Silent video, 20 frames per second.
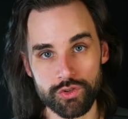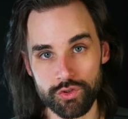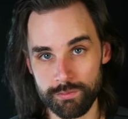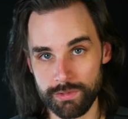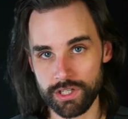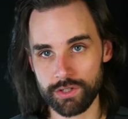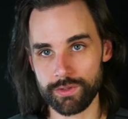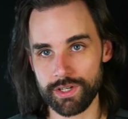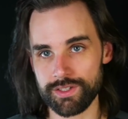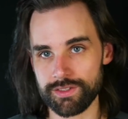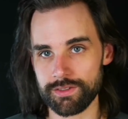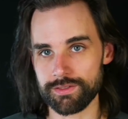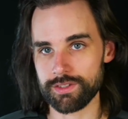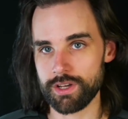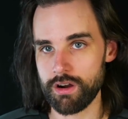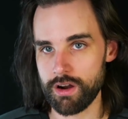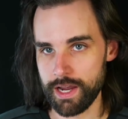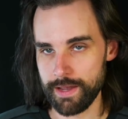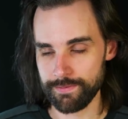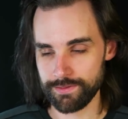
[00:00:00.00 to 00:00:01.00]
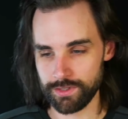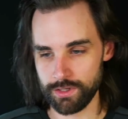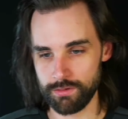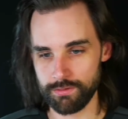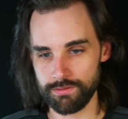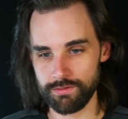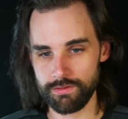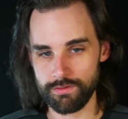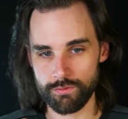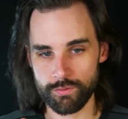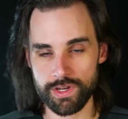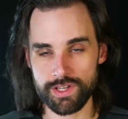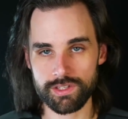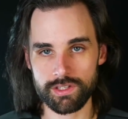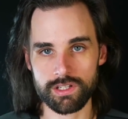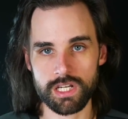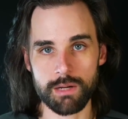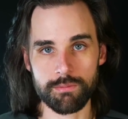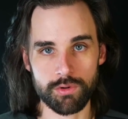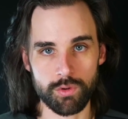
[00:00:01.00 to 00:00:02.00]
big reasons, all right? So
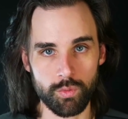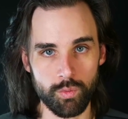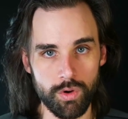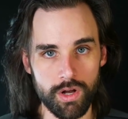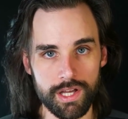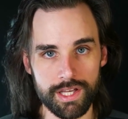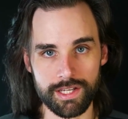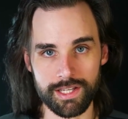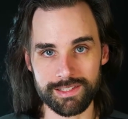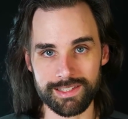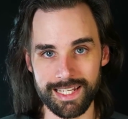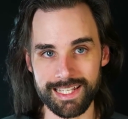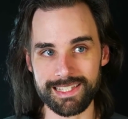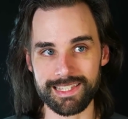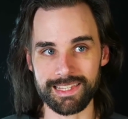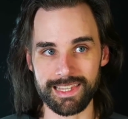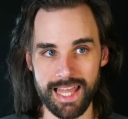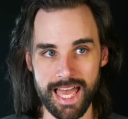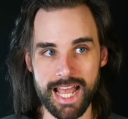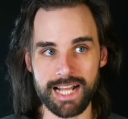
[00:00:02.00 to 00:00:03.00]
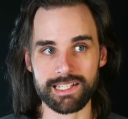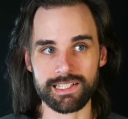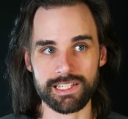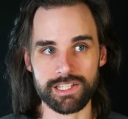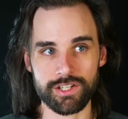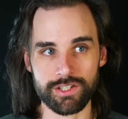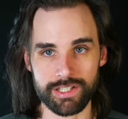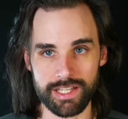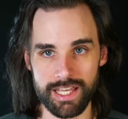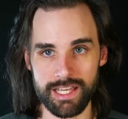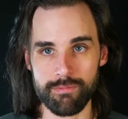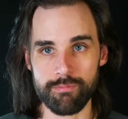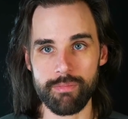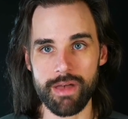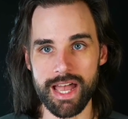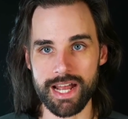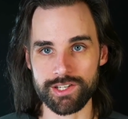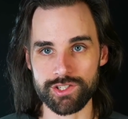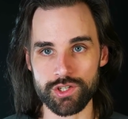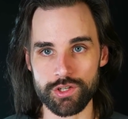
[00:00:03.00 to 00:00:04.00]
reason number one is that it's likely going to
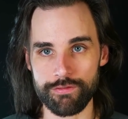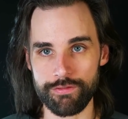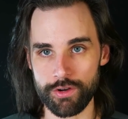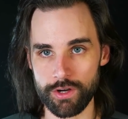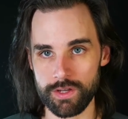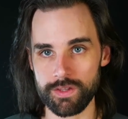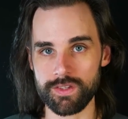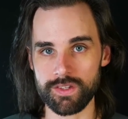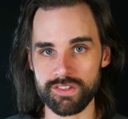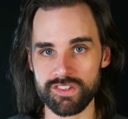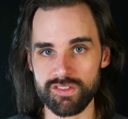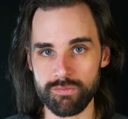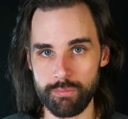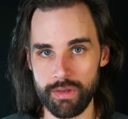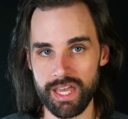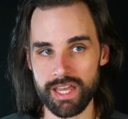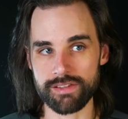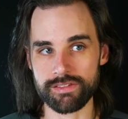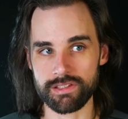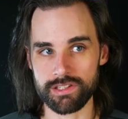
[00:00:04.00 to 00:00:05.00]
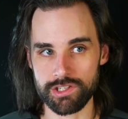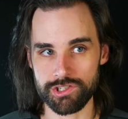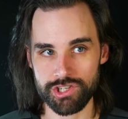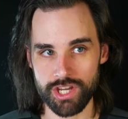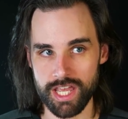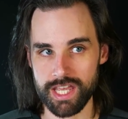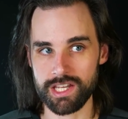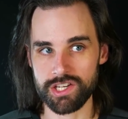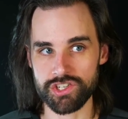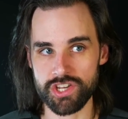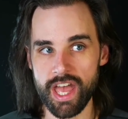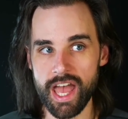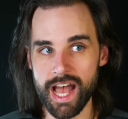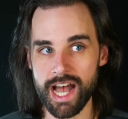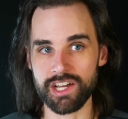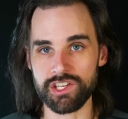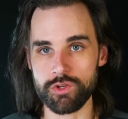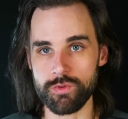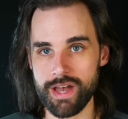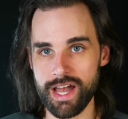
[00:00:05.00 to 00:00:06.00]
impact you if you're in this space and change
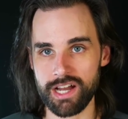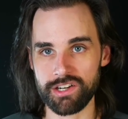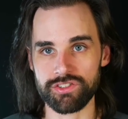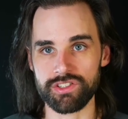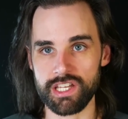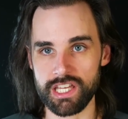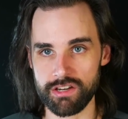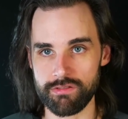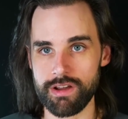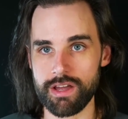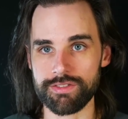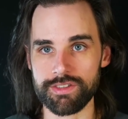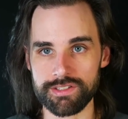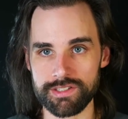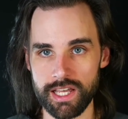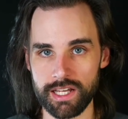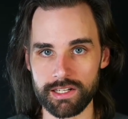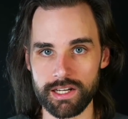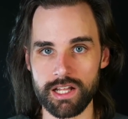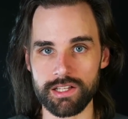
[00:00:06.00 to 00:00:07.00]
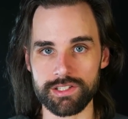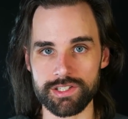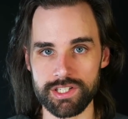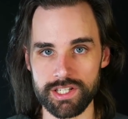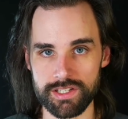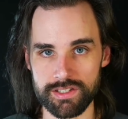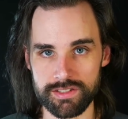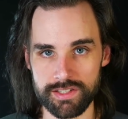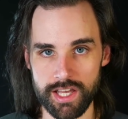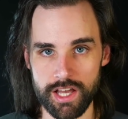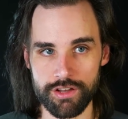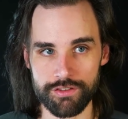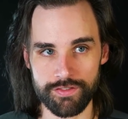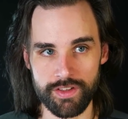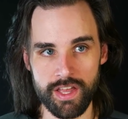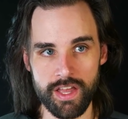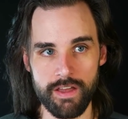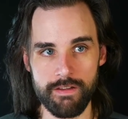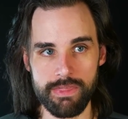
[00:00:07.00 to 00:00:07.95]
how you actually interact with technology itself.